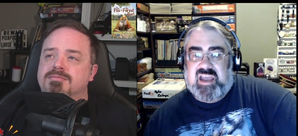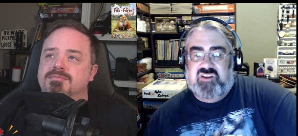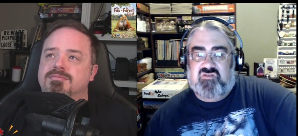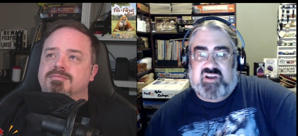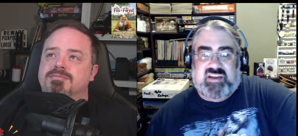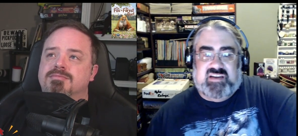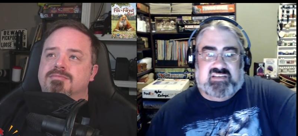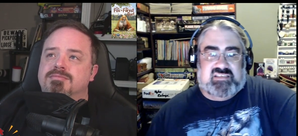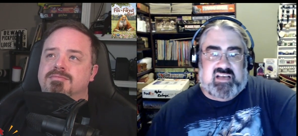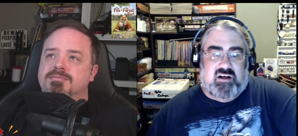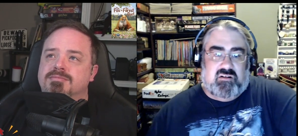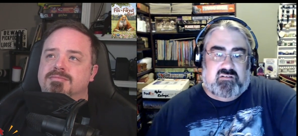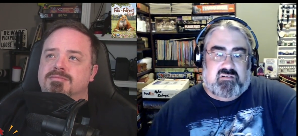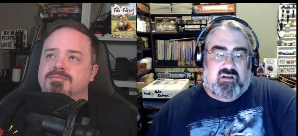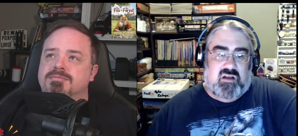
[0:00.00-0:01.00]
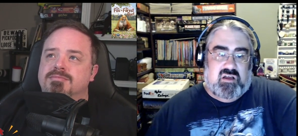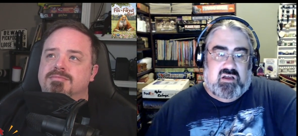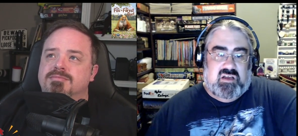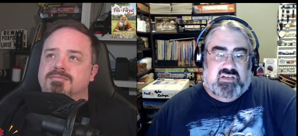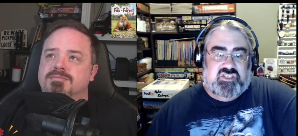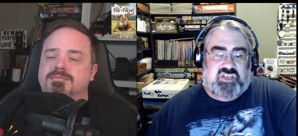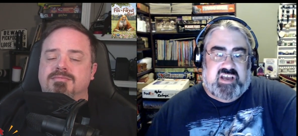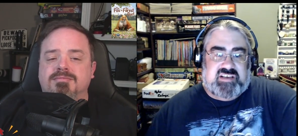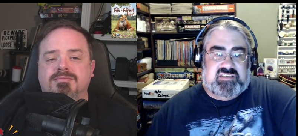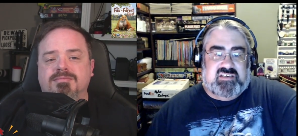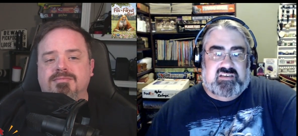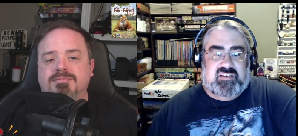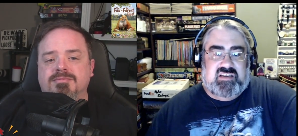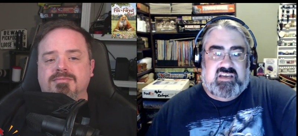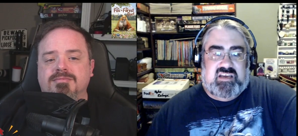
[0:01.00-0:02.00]
Speaker 1: Adrienne Ezell,
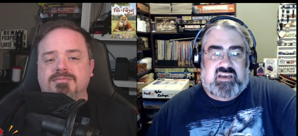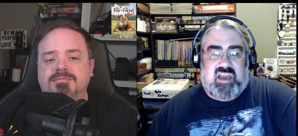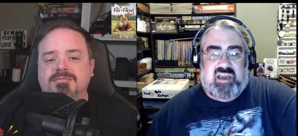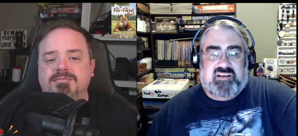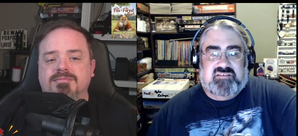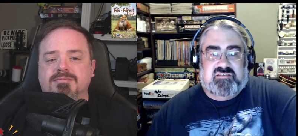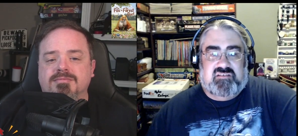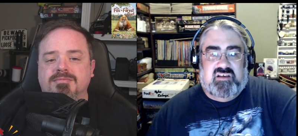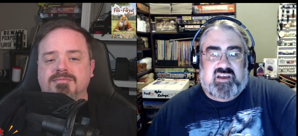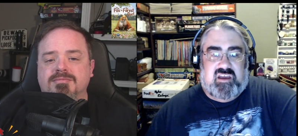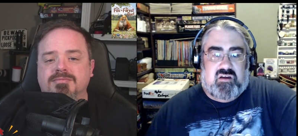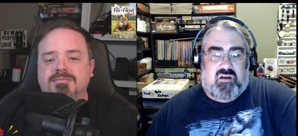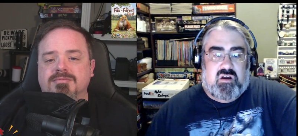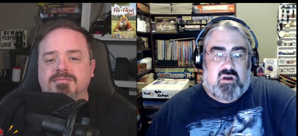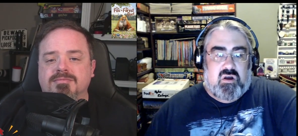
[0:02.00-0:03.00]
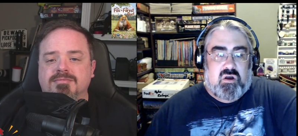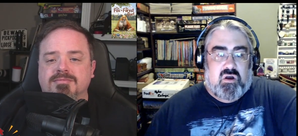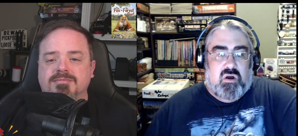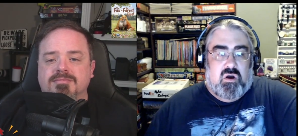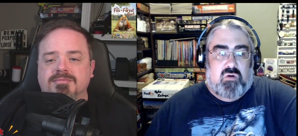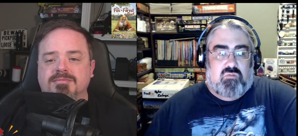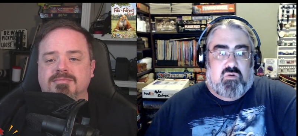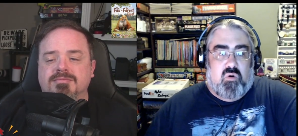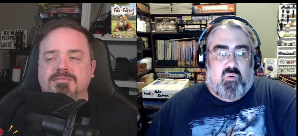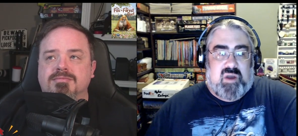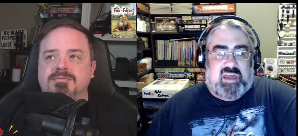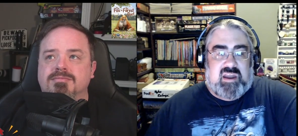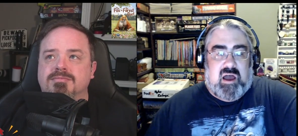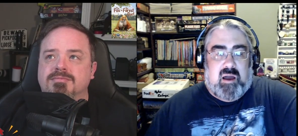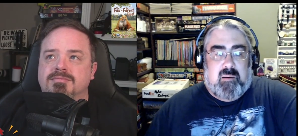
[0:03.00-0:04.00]
Jason D. Kingsley,
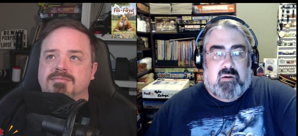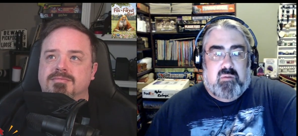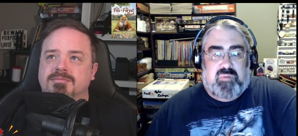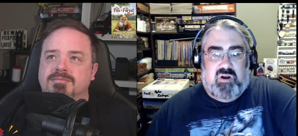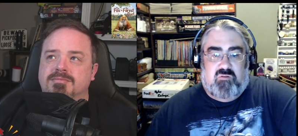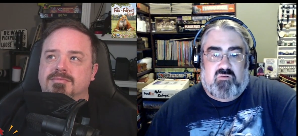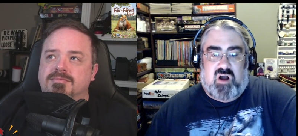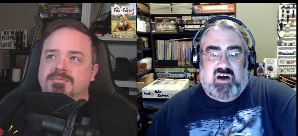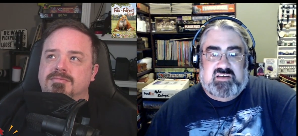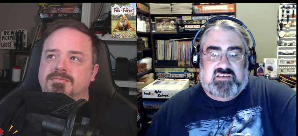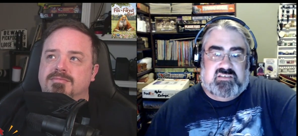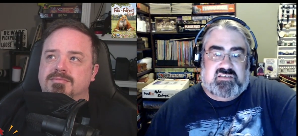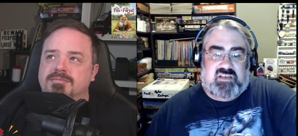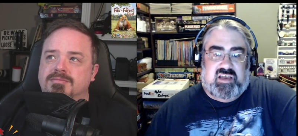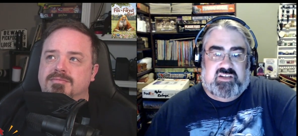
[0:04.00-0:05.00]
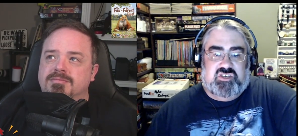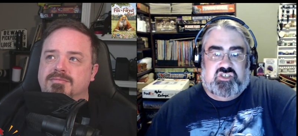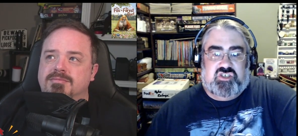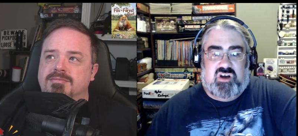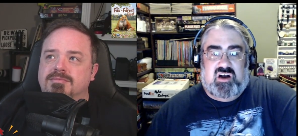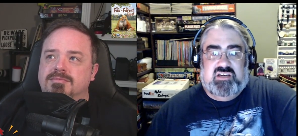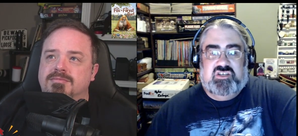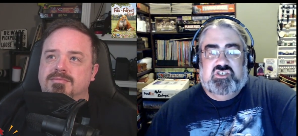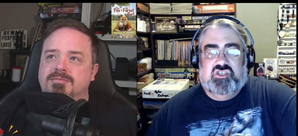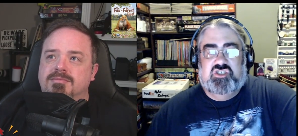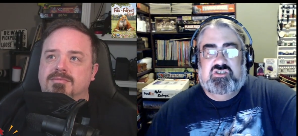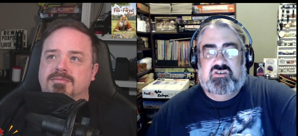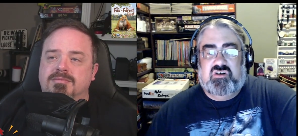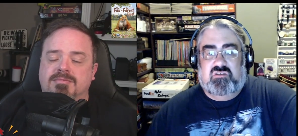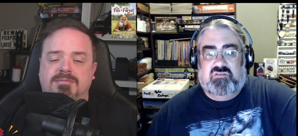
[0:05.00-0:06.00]
Roanna Peroz, and John
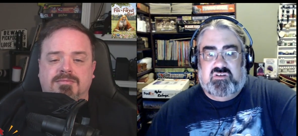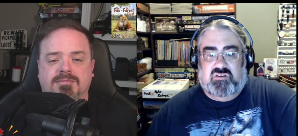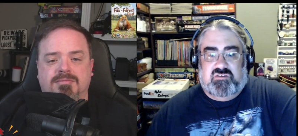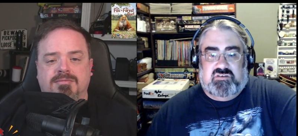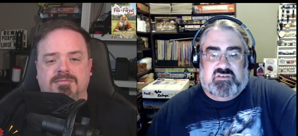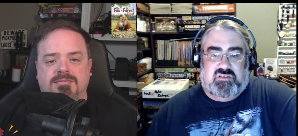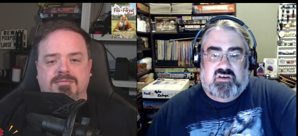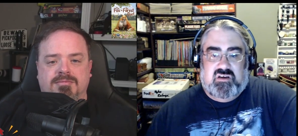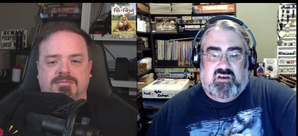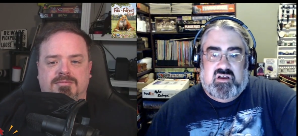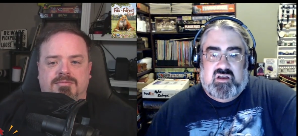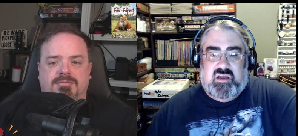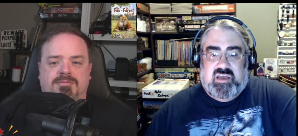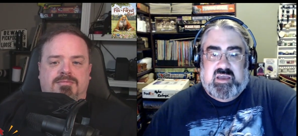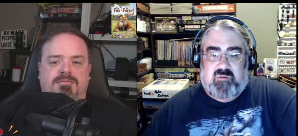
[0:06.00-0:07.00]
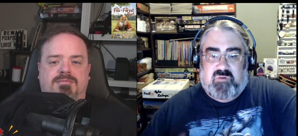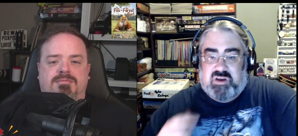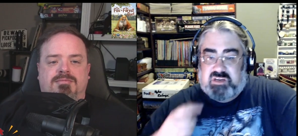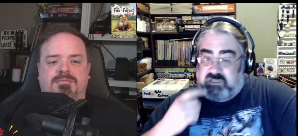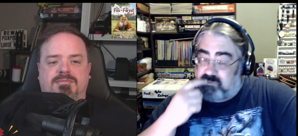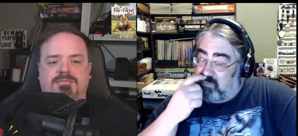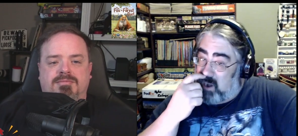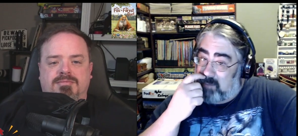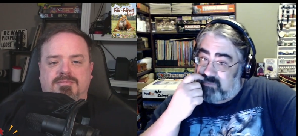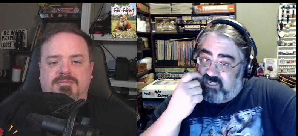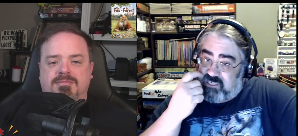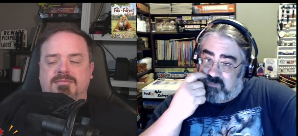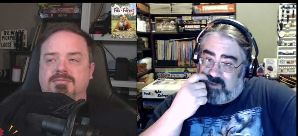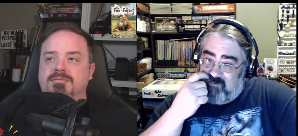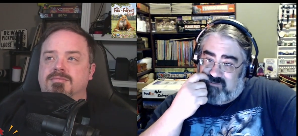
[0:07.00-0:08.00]
Shulters. It was
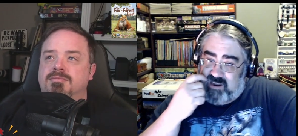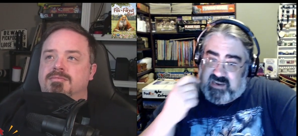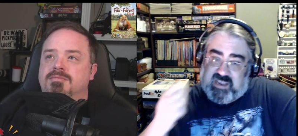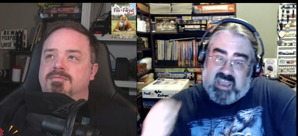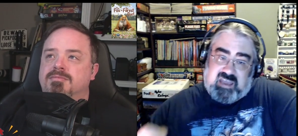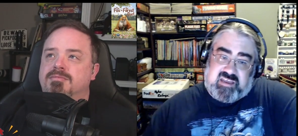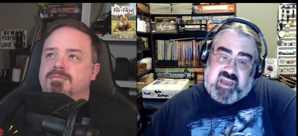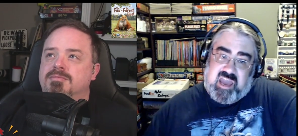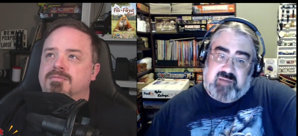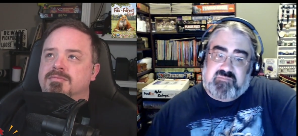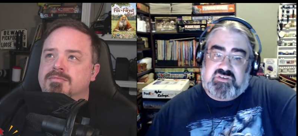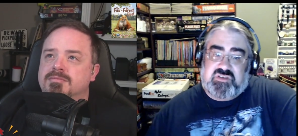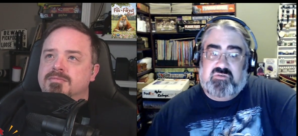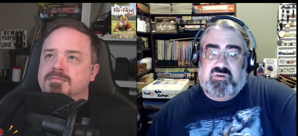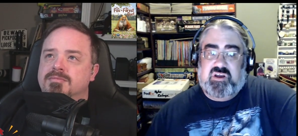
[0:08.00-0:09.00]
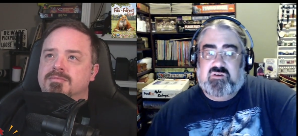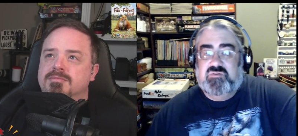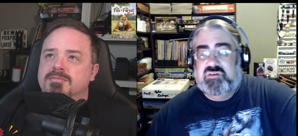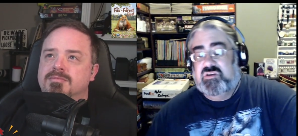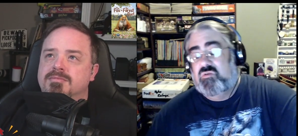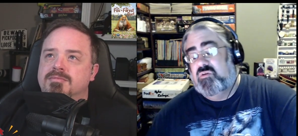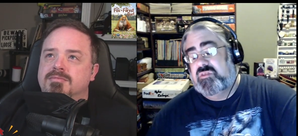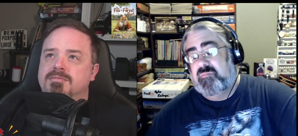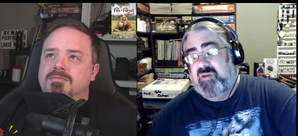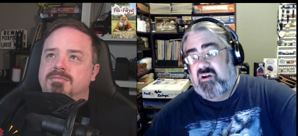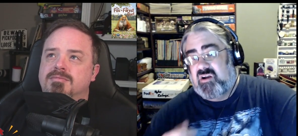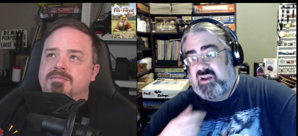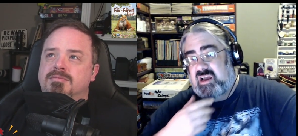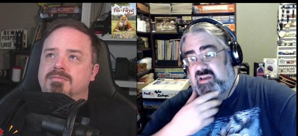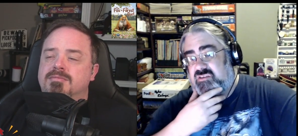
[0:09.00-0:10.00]
published by Renegade Game Studios in North
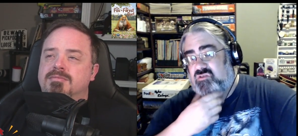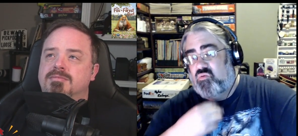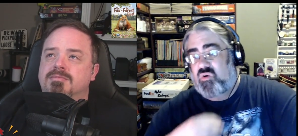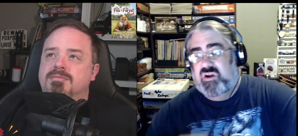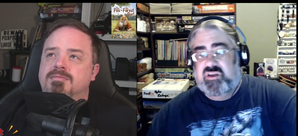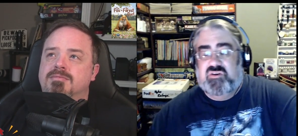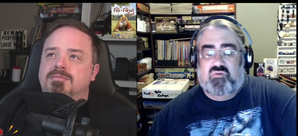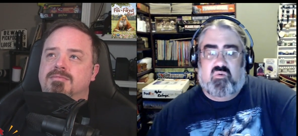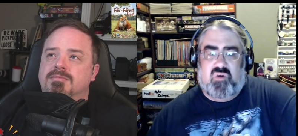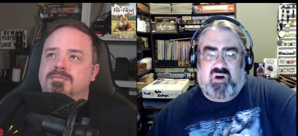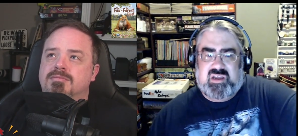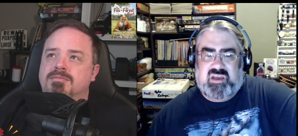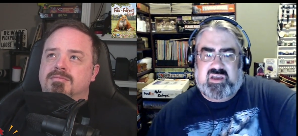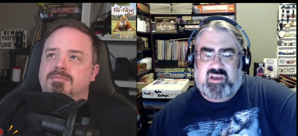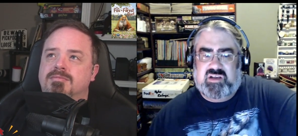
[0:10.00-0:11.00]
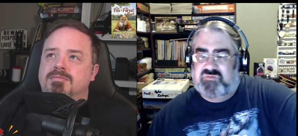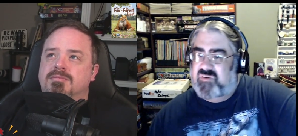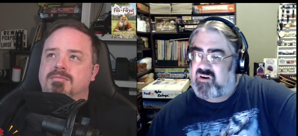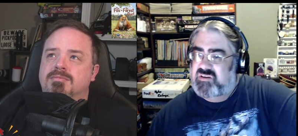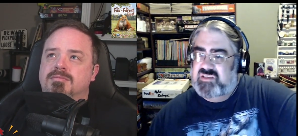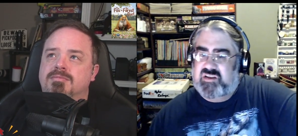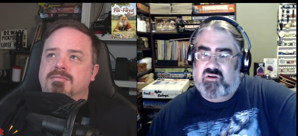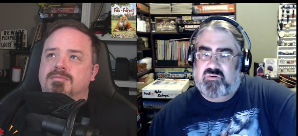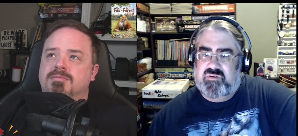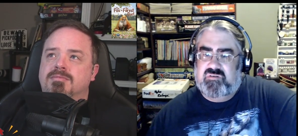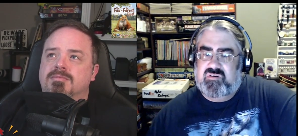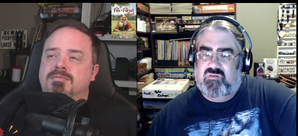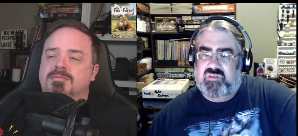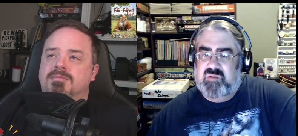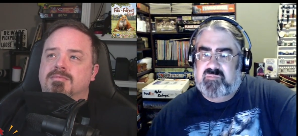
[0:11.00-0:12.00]
America in 2020. As far as I know, they're the